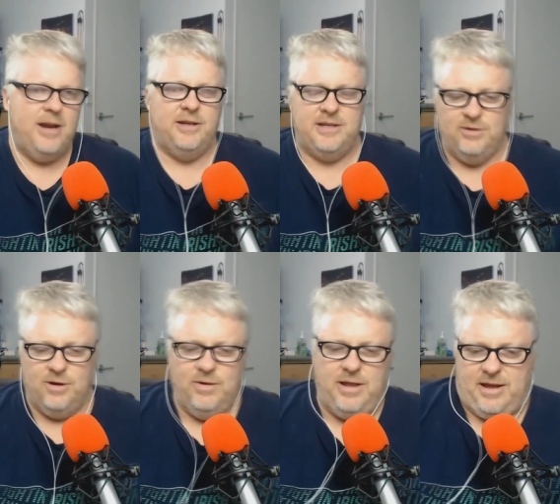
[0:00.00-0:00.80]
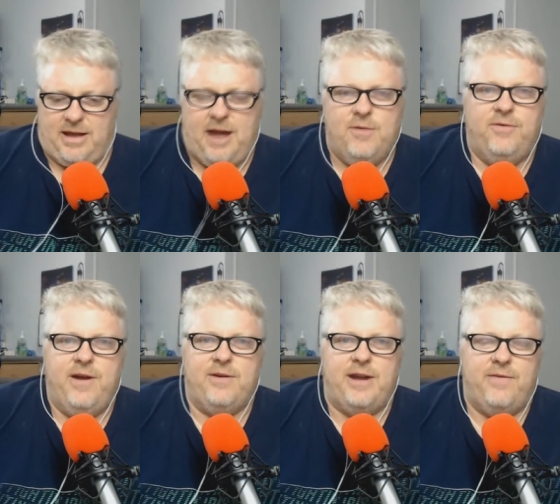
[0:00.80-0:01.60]
And I just thought, well, okay, well,
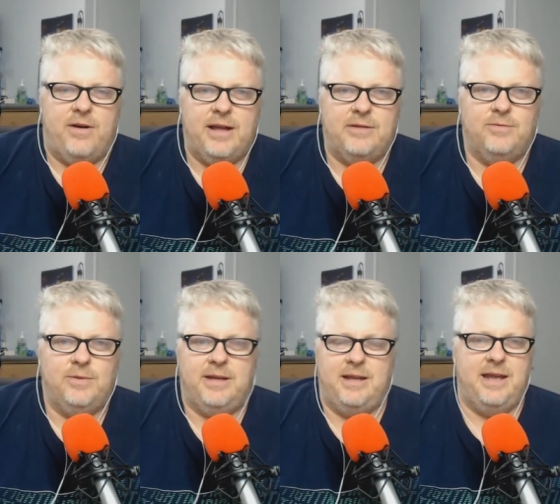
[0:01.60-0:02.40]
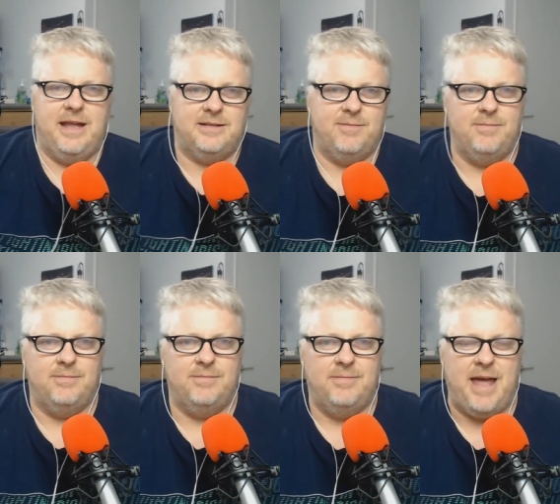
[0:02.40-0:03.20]
fair enough. I'll get. Can you get
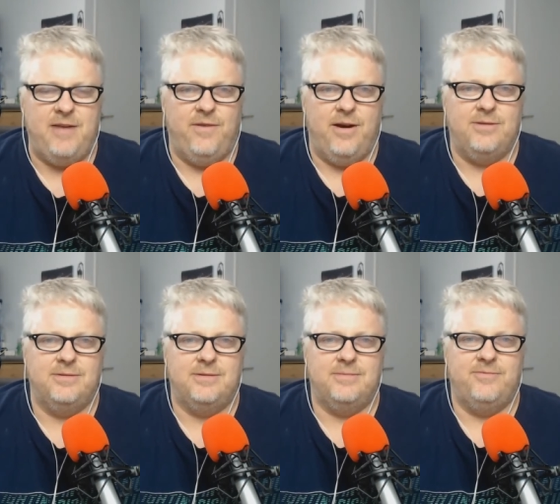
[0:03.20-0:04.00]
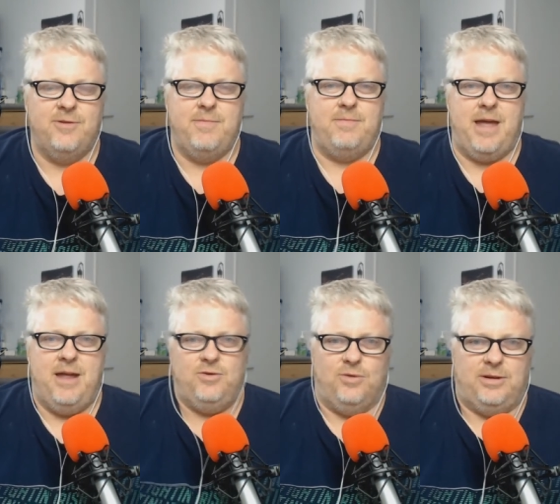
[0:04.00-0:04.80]
some headphones from
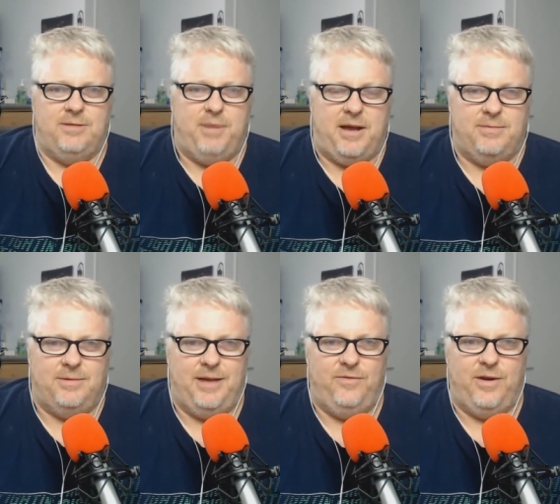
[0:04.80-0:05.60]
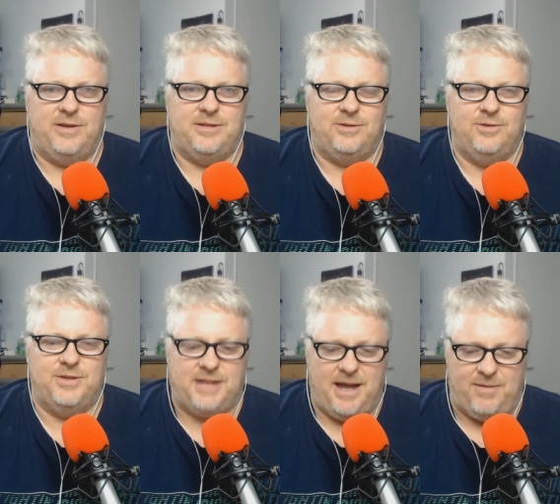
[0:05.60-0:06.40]
Android compatible headphones that do the
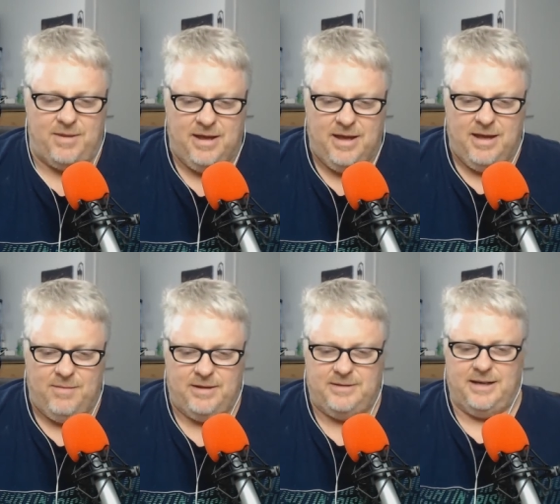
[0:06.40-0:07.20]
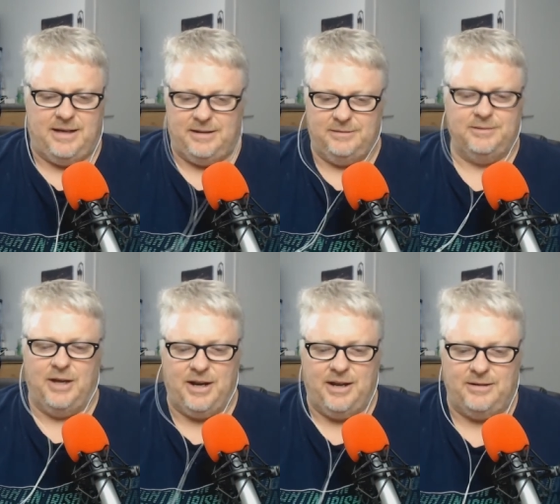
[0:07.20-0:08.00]
same? But uh,
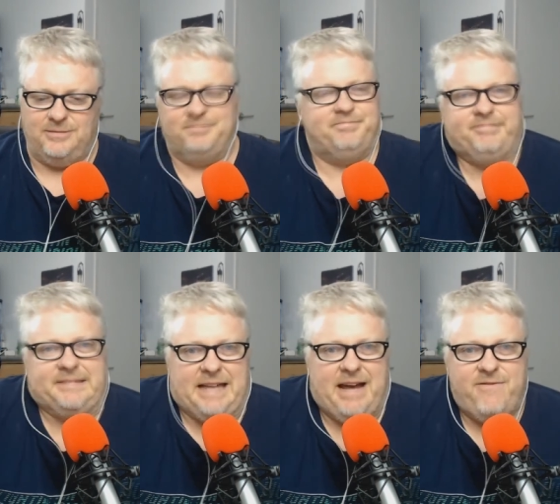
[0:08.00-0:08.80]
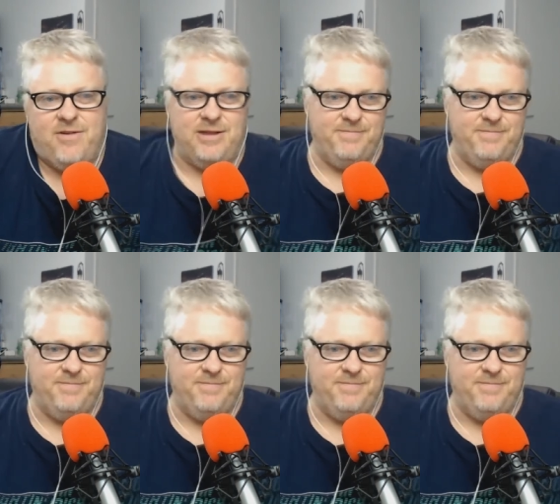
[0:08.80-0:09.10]
I don't know. Can't find.